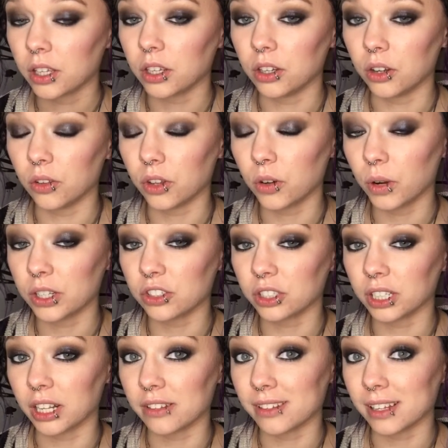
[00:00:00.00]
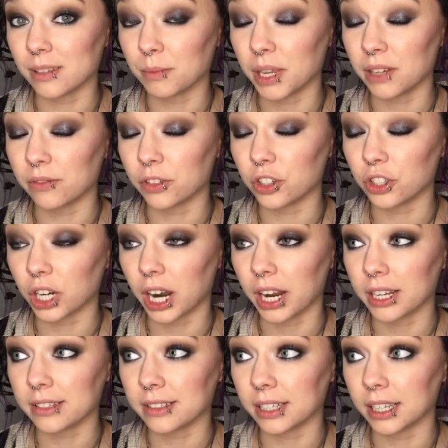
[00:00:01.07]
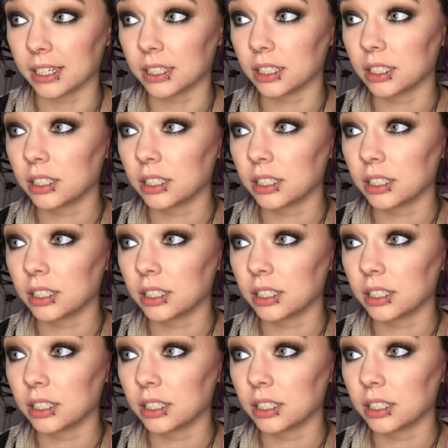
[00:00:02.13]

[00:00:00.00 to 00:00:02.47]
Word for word: you know, the Quench Cleanse that's made for dry skin.